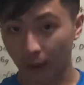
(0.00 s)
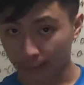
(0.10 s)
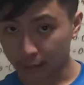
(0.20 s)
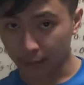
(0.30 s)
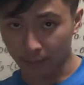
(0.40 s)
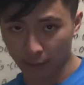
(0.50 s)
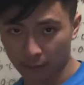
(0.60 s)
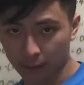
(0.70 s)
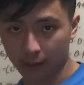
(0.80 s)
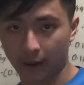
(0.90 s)
grams per
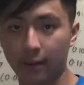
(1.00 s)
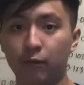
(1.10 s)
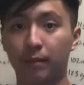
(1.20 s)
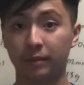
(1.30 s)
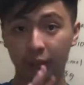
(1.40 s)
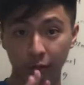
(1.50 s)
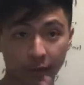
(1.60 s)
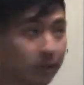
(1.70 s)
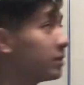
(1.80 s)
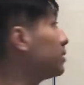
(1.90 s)
mole. Okay, remember the
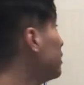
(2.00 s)
units.